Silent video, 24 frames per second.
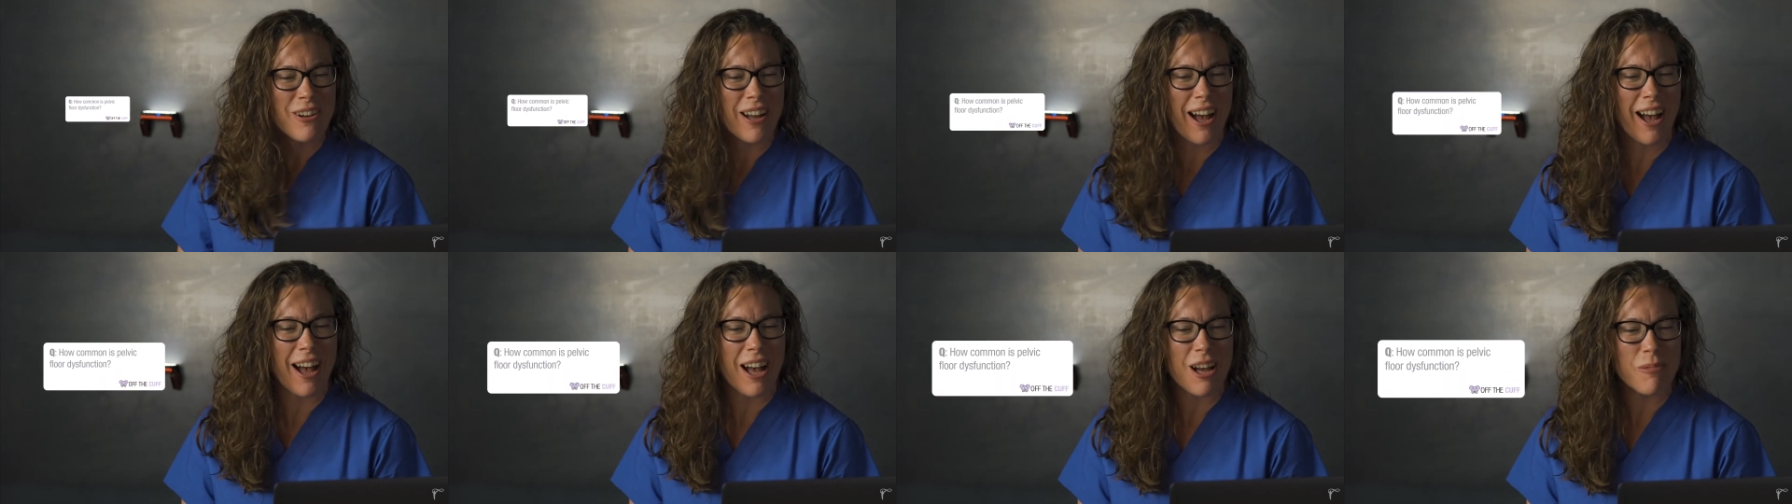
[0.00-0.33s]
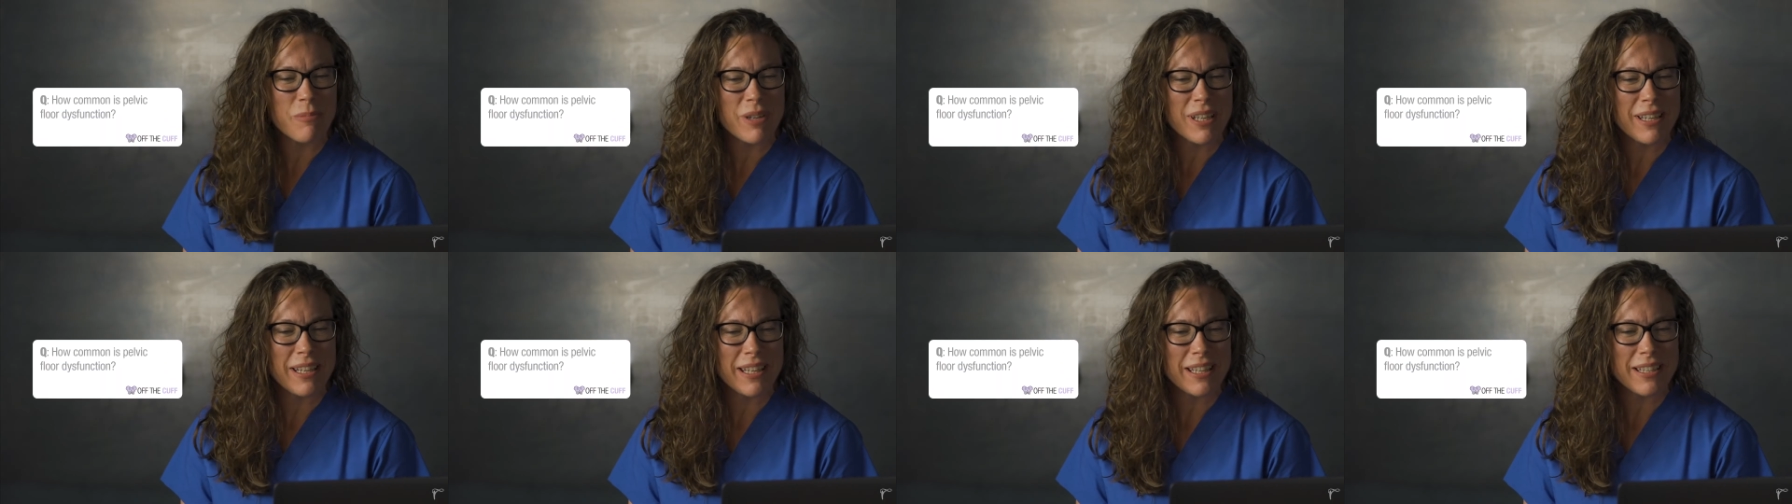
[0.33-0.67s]

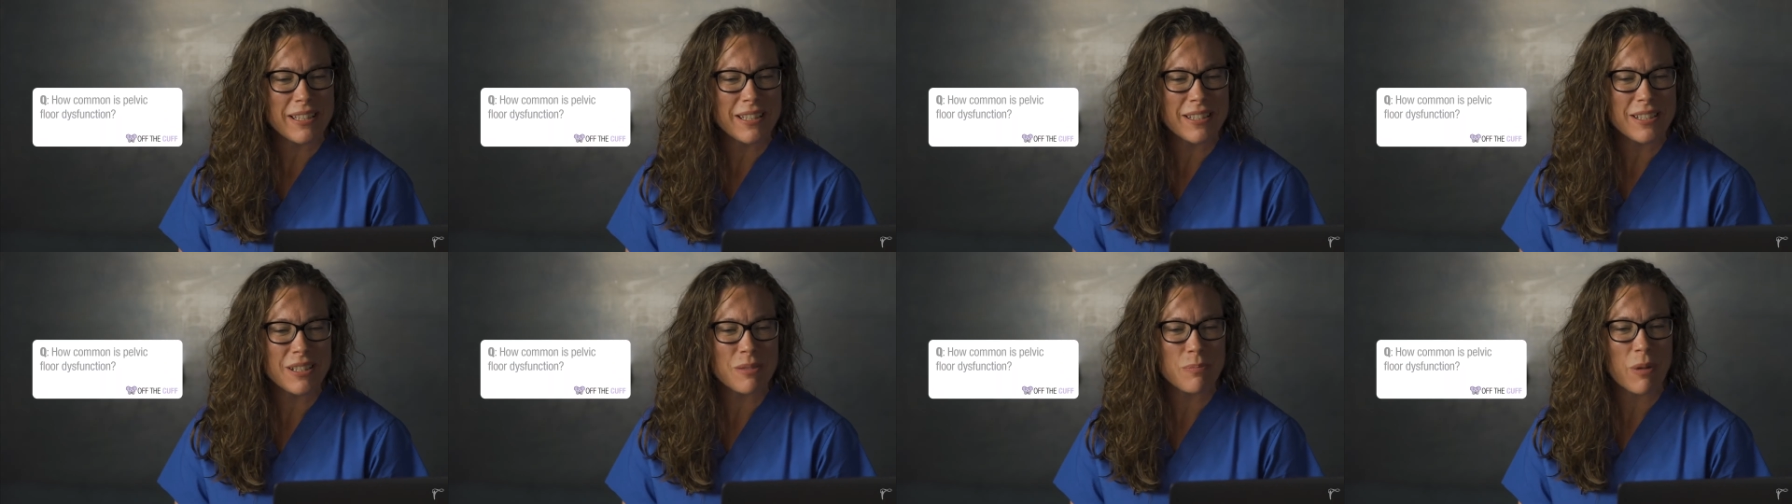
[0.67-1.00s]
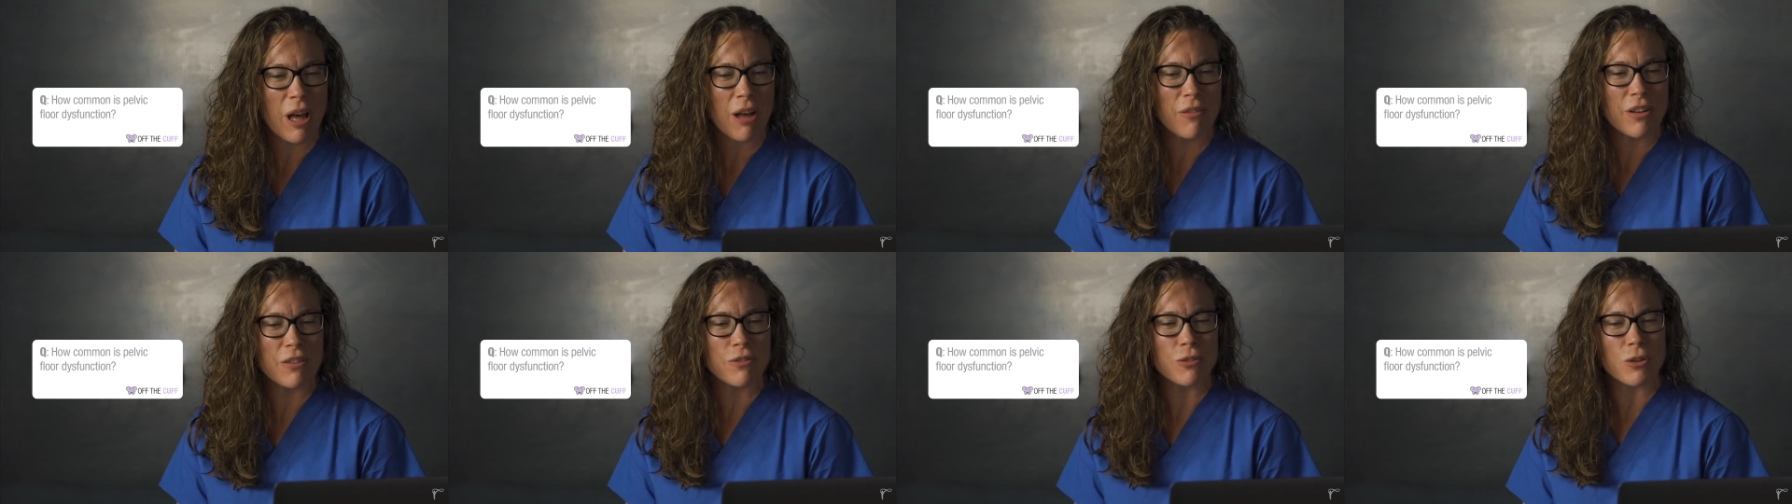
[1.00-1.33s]
common is
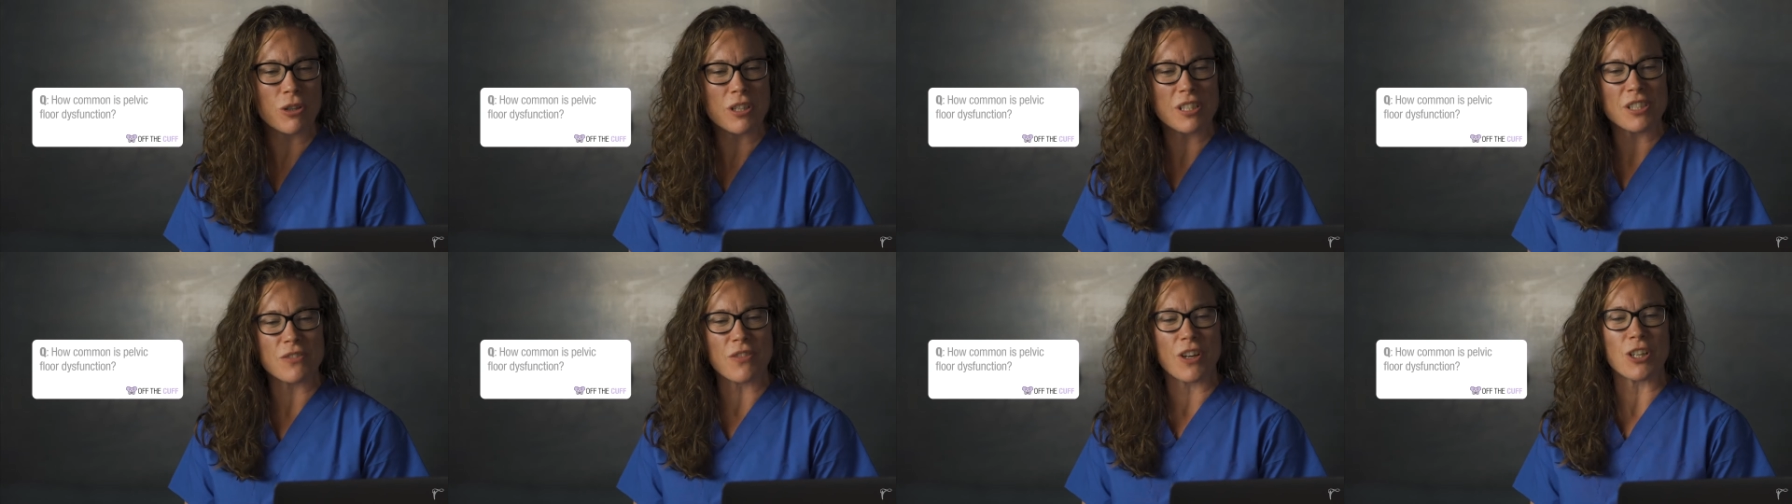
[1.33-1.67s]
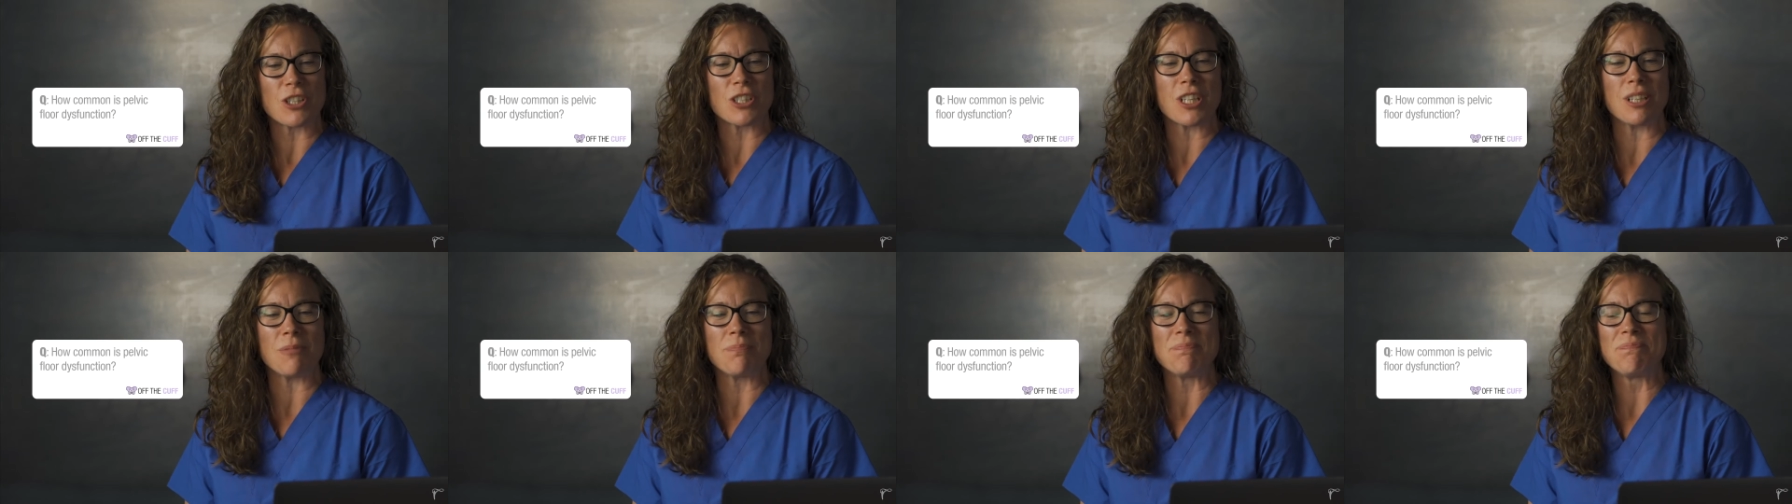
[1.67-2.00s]
pelvic floor dysfunction?